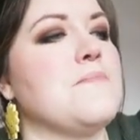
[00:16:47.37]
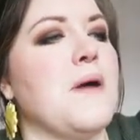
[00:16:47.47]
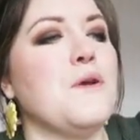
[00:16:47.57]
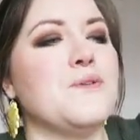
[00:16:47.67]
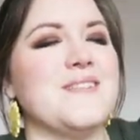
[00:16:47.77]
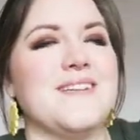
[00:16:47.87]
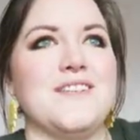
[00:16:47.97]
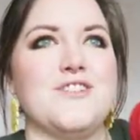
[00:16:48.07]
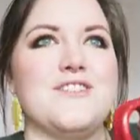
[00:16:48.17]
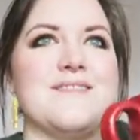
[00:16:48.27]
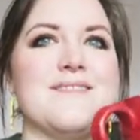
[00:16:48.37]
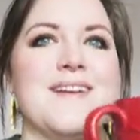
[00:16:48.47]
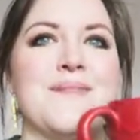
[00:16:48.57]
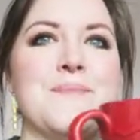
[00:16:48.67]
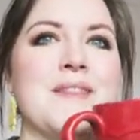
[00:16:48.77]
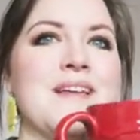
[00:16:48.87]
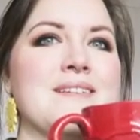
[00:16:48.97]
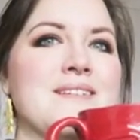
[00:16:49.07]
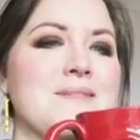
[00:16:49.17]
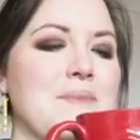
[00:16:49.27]
postage, but
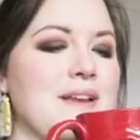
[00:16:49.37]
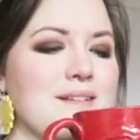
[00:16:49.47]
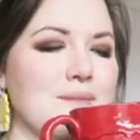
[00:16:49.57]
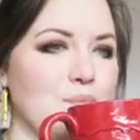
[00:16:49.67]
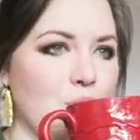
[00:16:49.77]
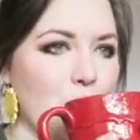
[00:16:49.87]
that doesn't matter.